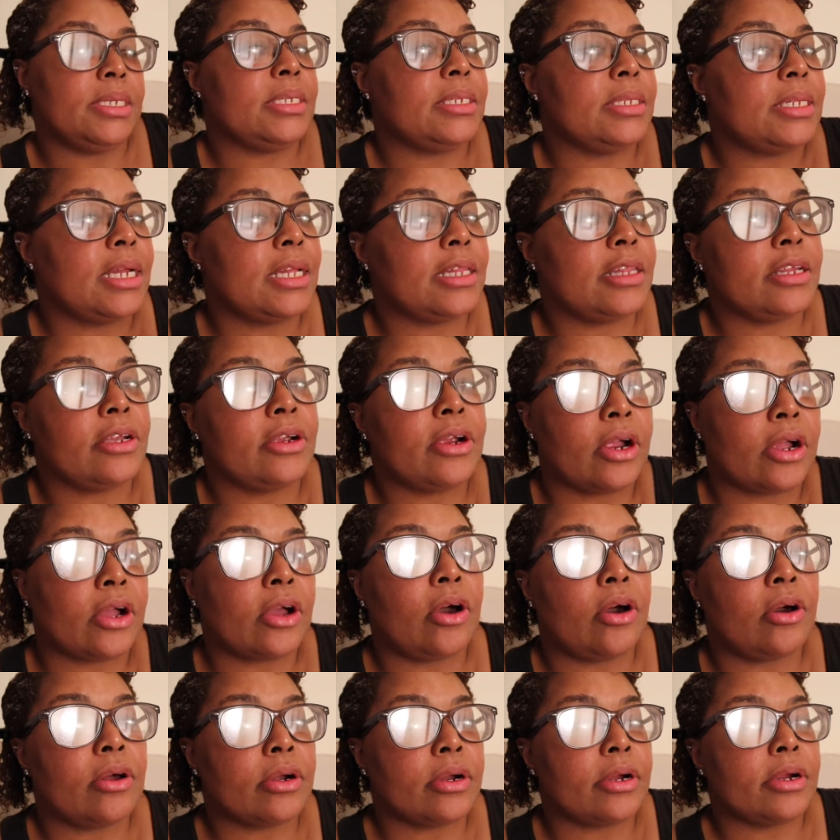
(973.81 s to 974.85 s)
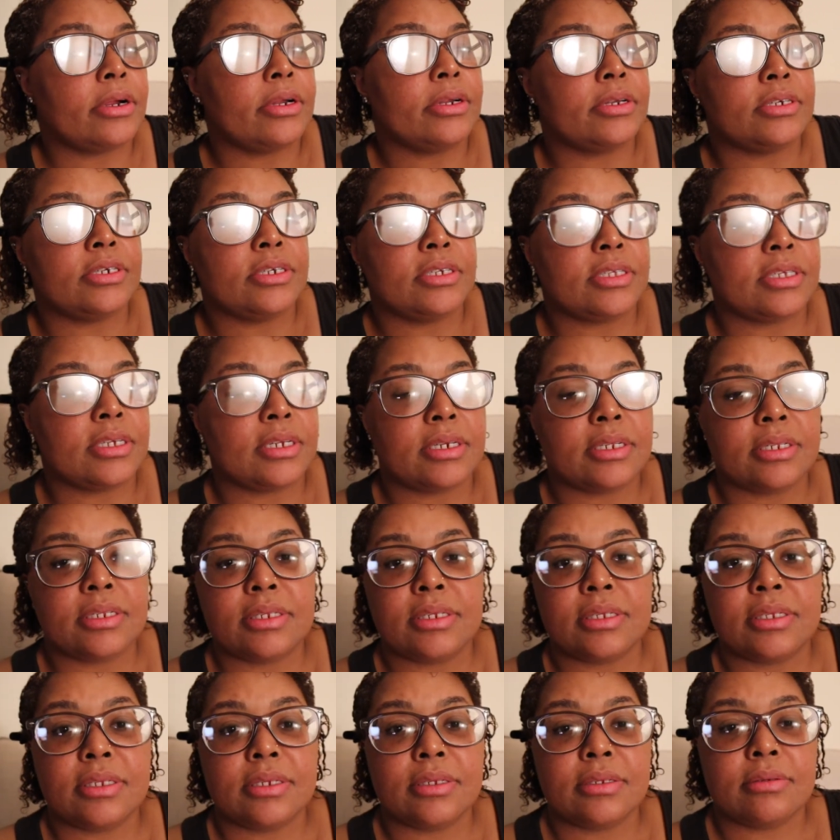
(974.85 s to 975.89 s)
it's not there. I called her and she said
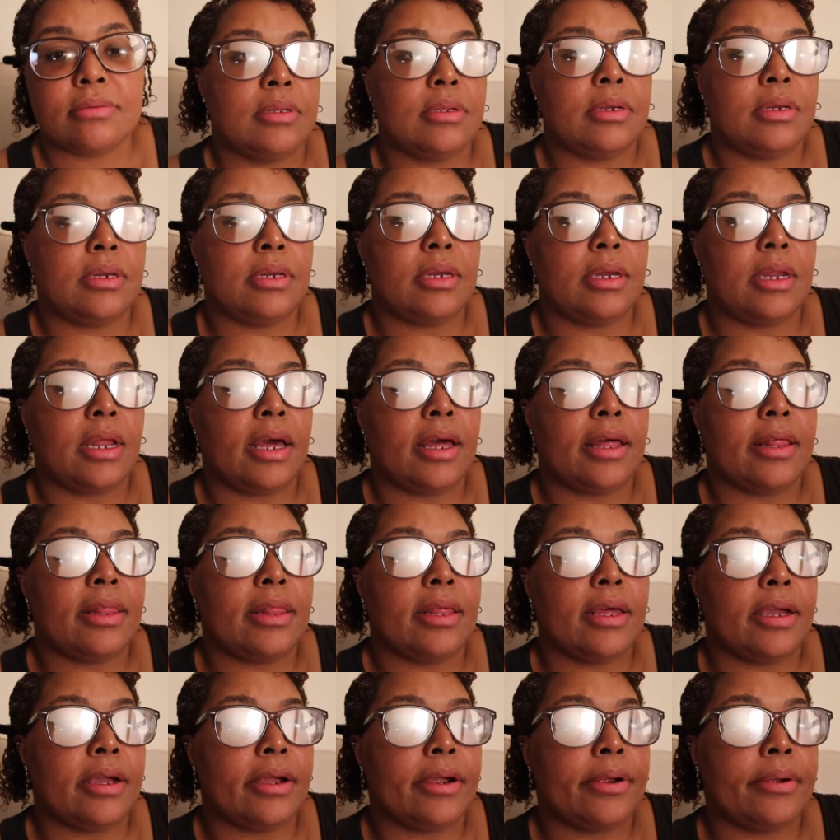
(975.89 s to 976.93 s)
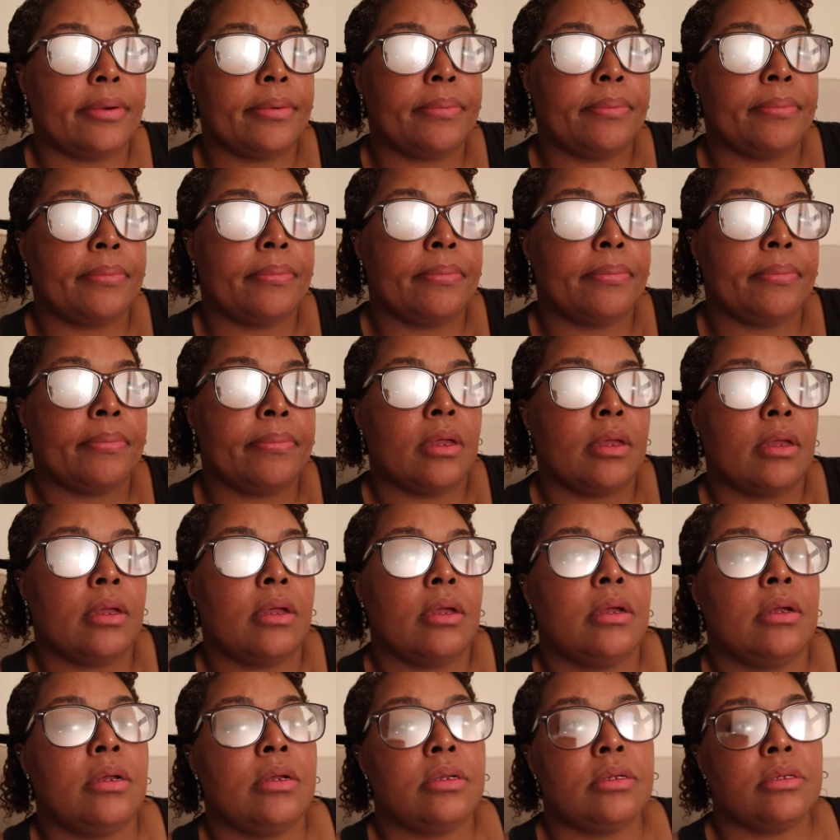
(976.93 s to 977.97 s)
it's not there
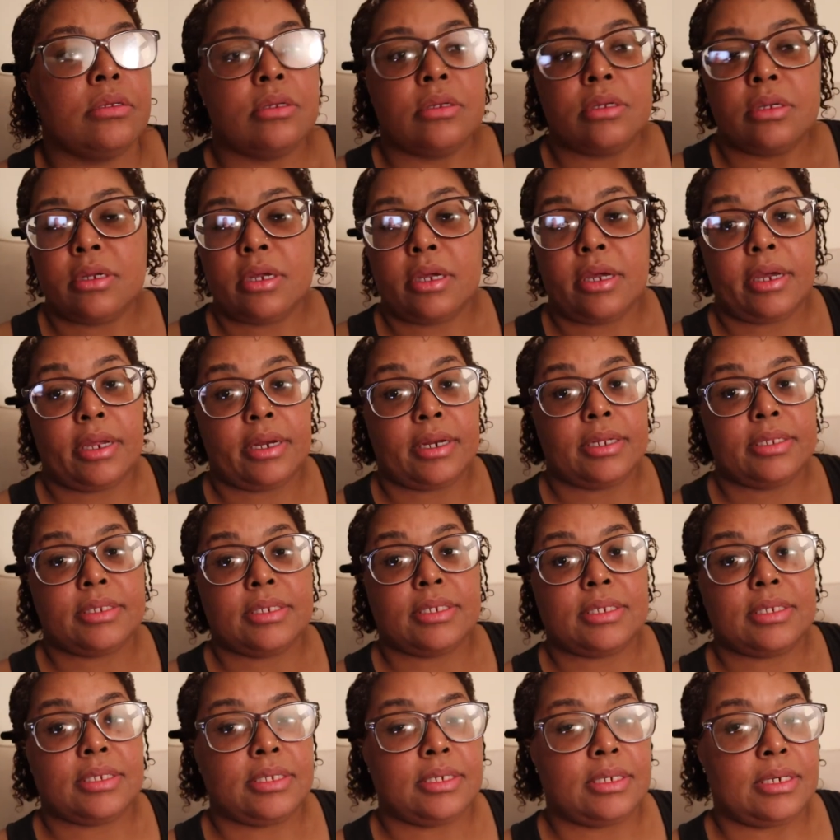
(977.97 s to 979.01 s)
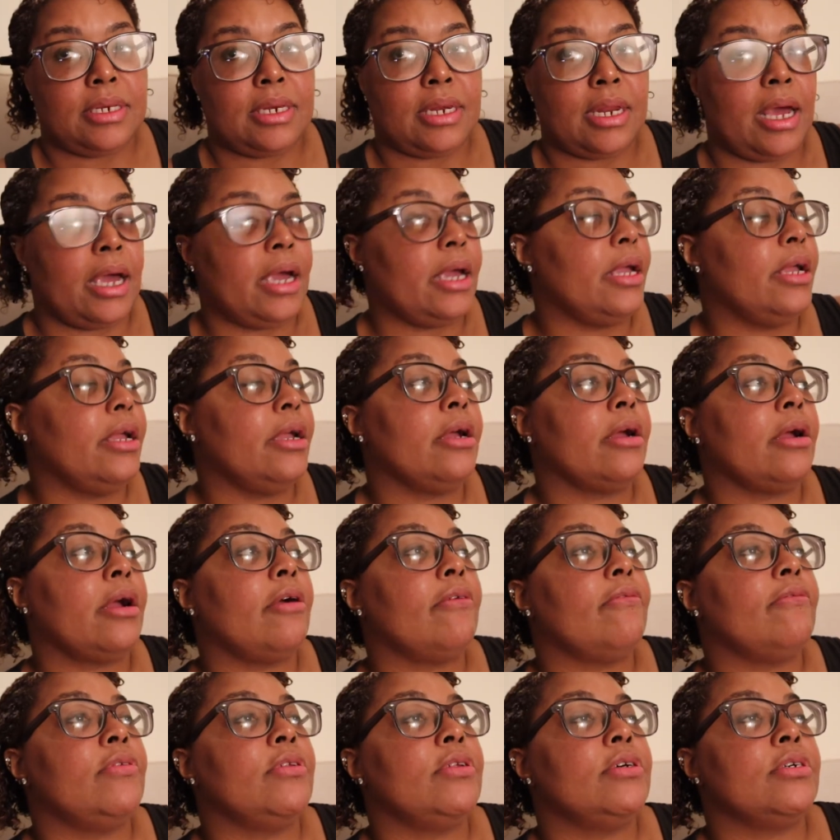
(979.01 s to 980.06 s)
and it's not here.
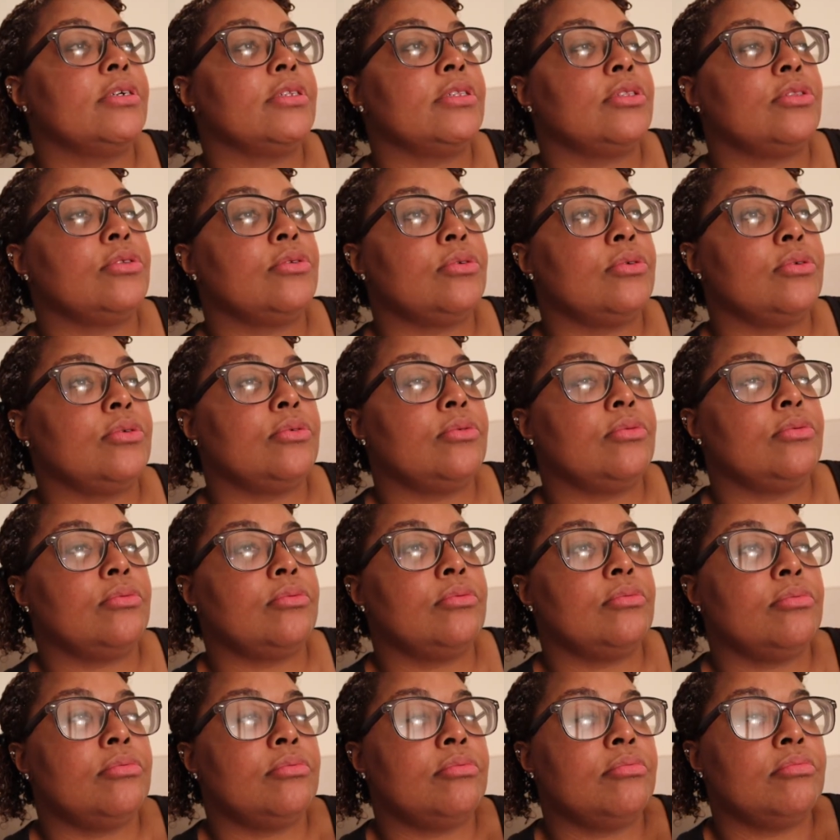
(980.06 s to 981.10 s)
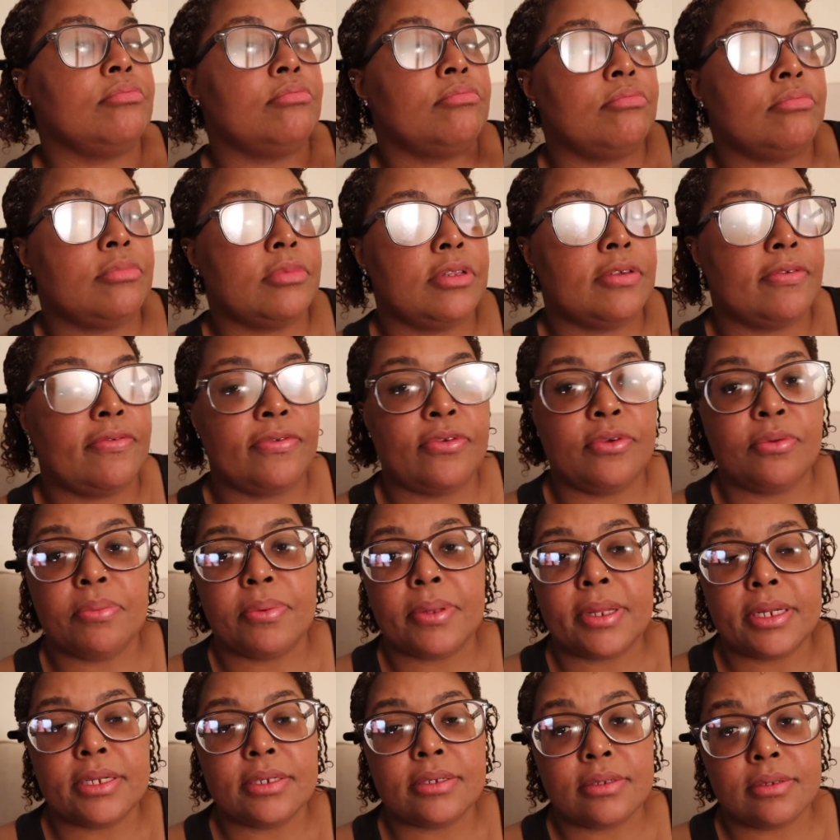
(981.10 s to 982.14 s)
I've looked through the few
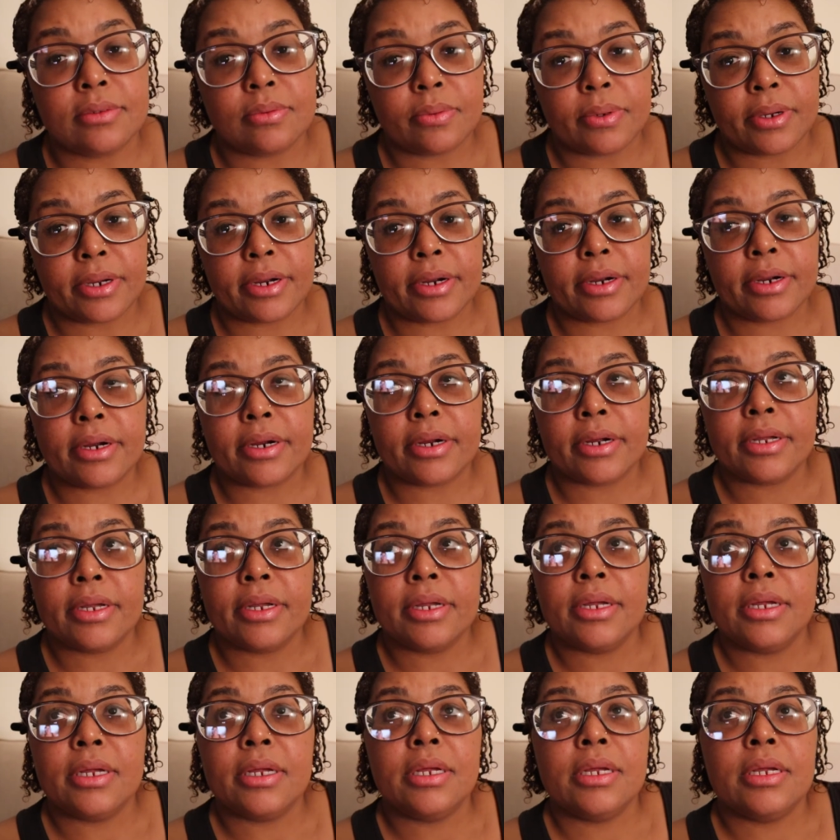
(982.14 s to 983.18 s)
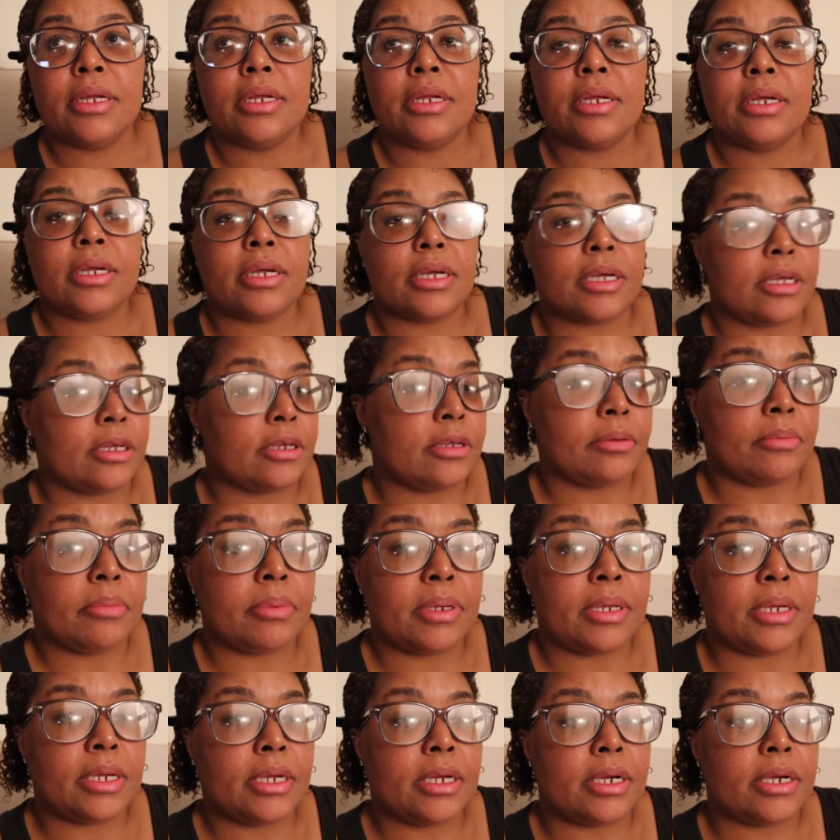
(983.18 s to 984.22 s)
places where it could
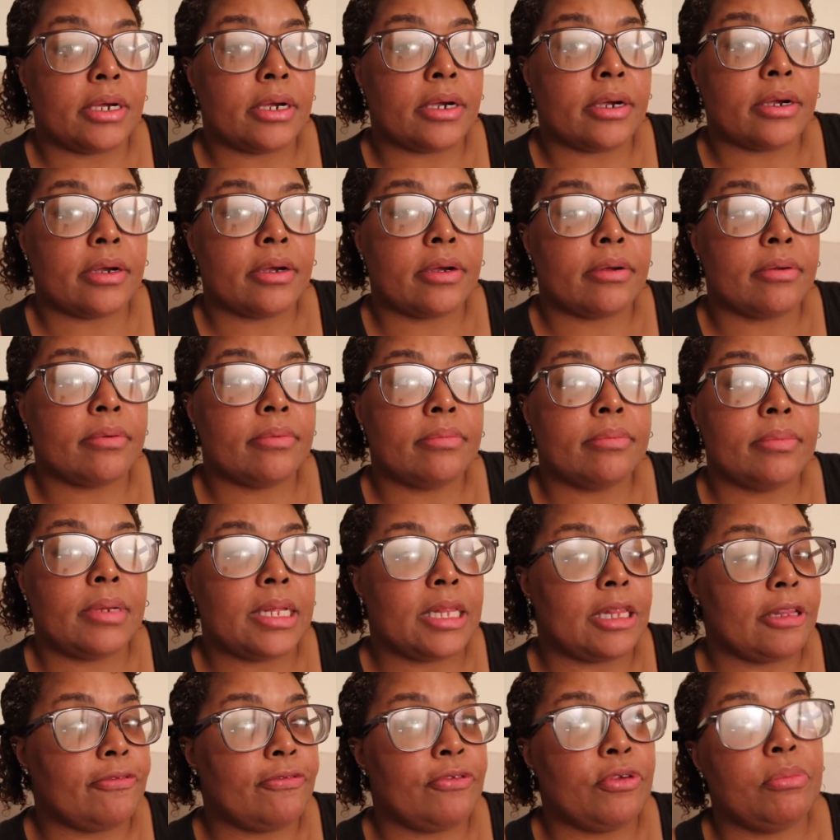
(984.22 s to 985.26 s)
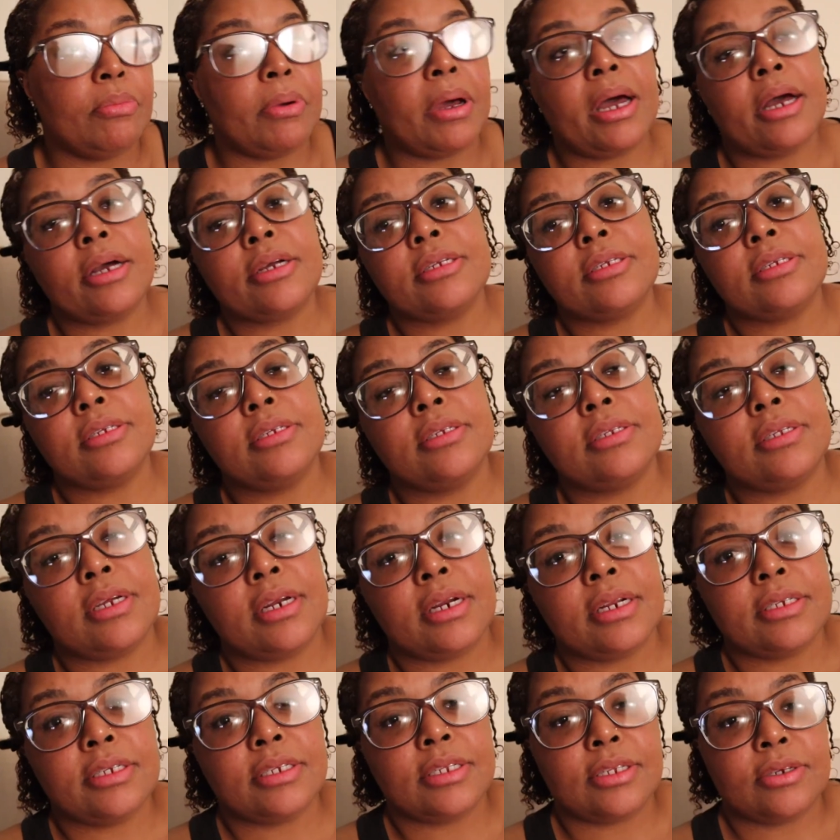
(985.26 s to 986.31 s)
be here and the few boxes that
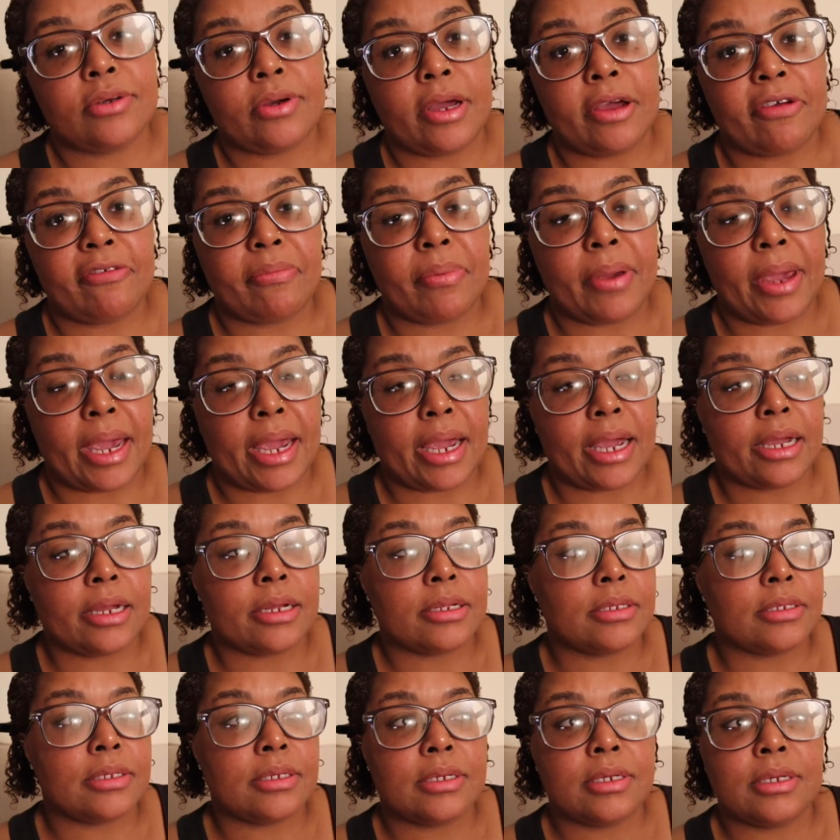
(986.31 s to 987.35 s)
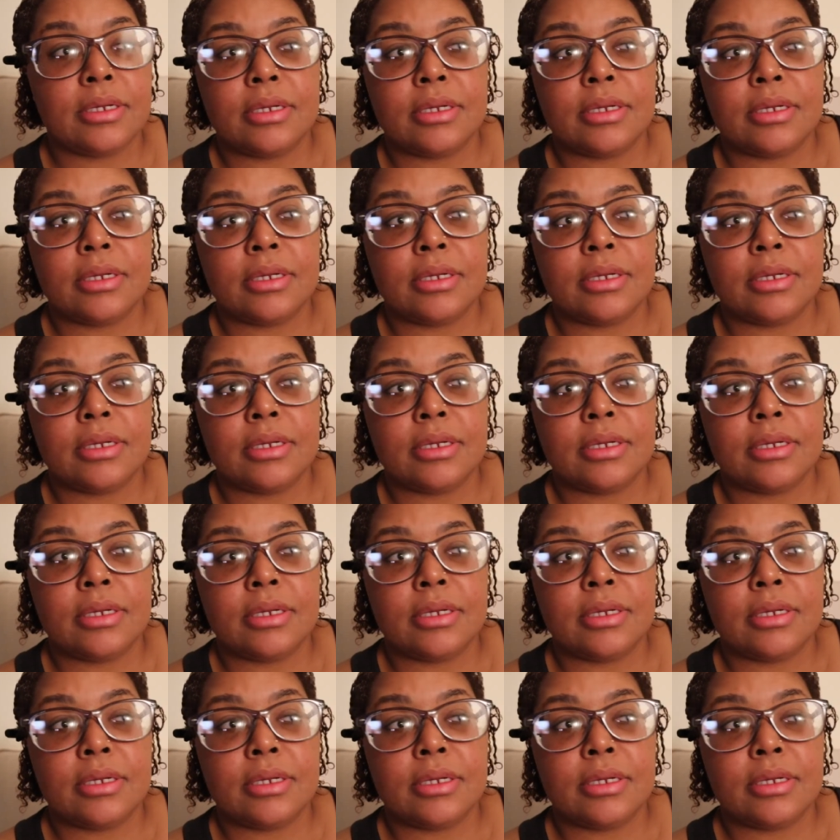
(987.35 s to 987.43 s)
I still have packed